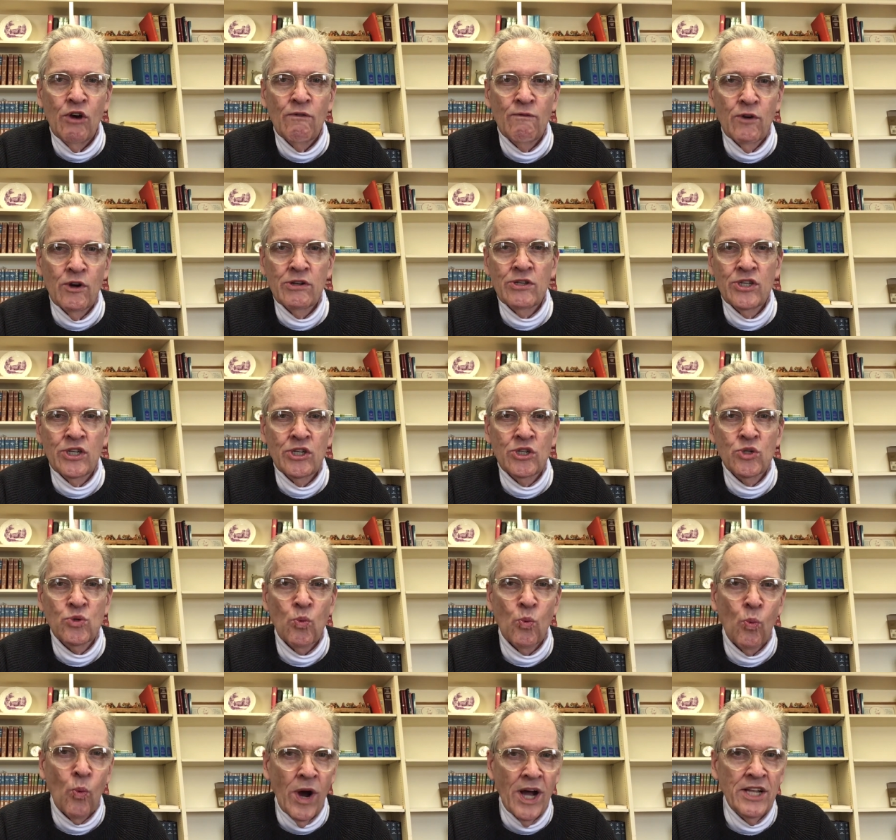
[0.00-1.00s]
verses
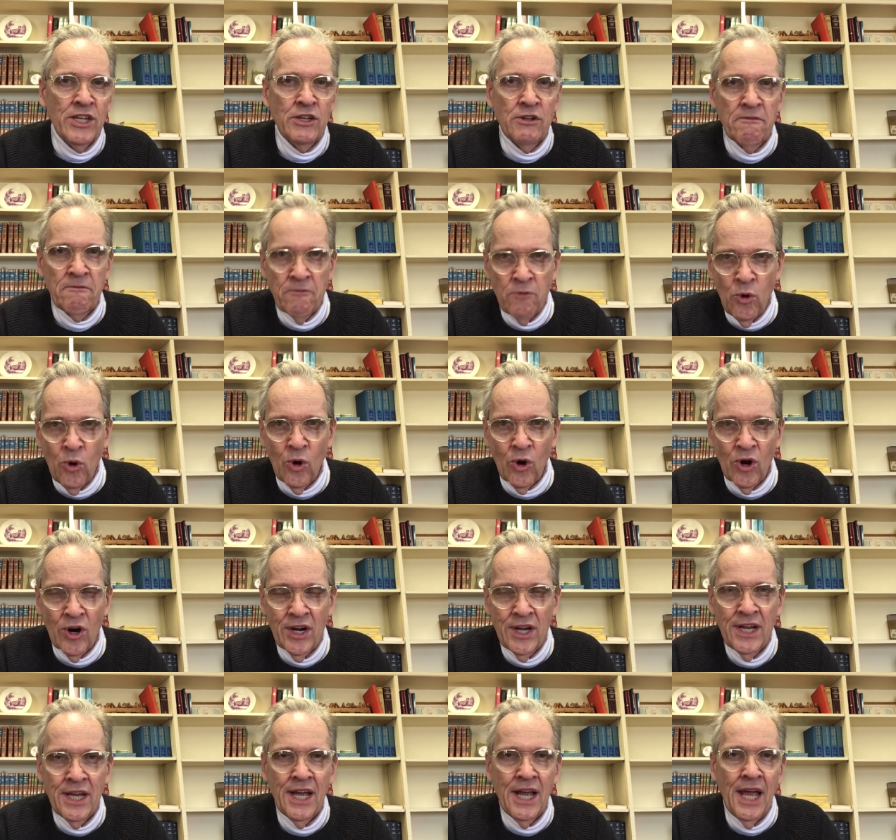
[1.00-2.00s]
1 to
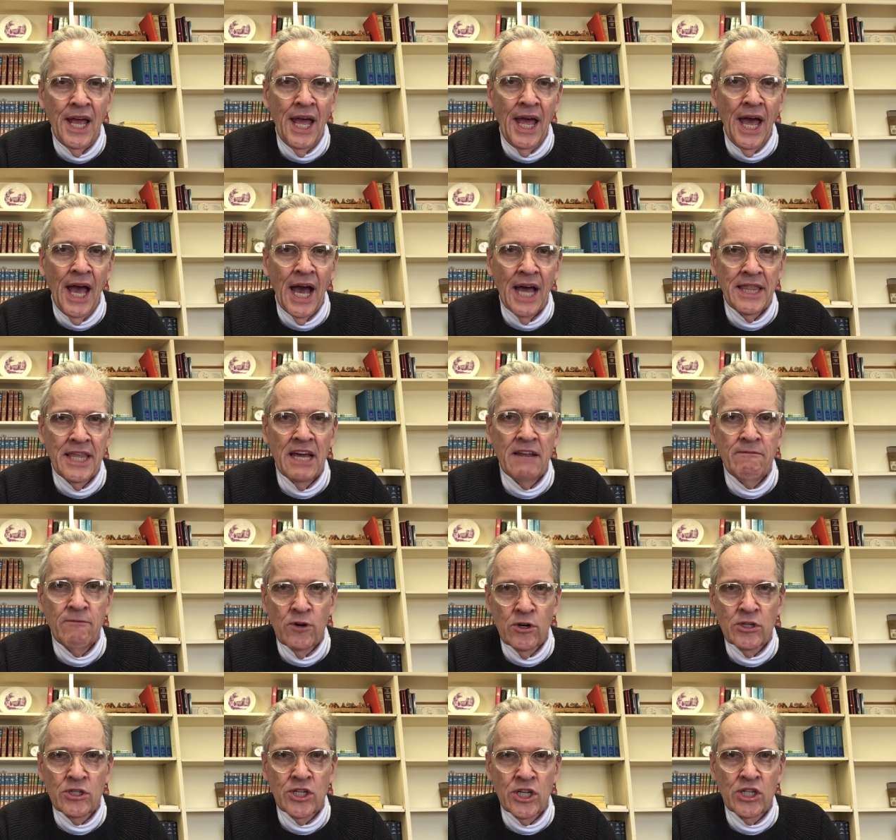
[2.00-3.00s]
4, and then
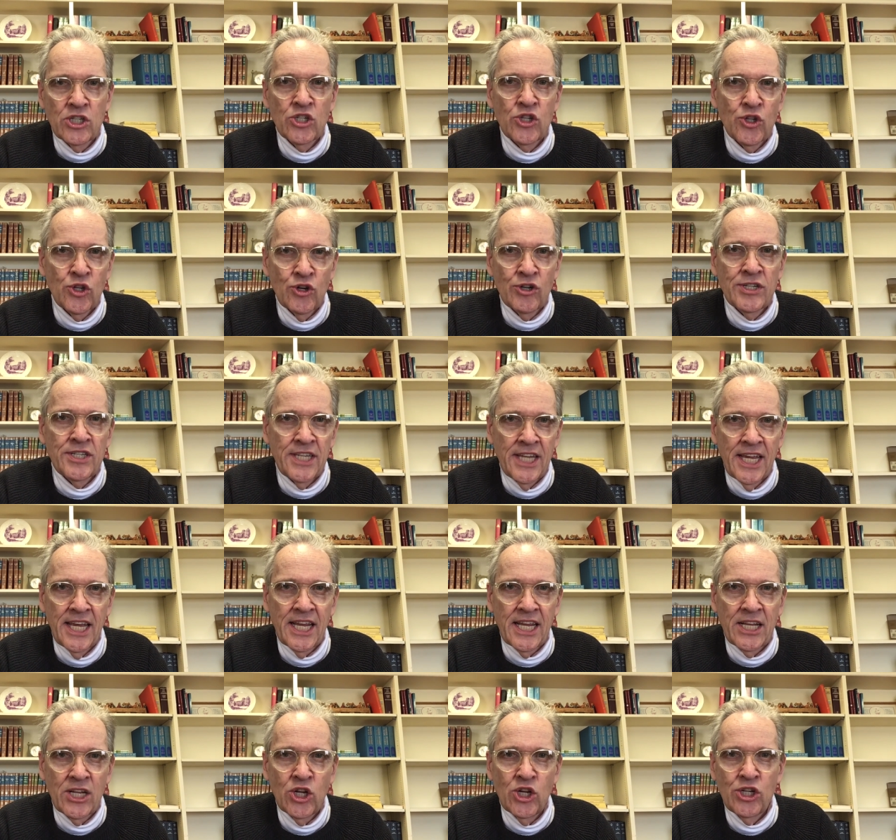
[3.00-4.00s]
verses
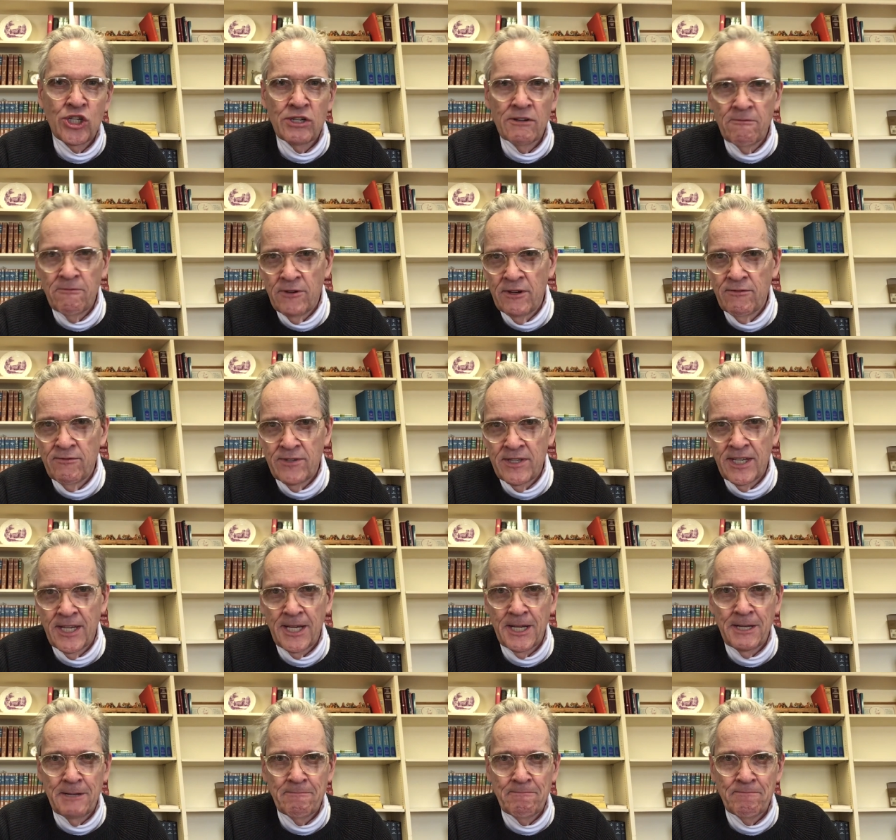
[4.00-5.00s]
13 to 15.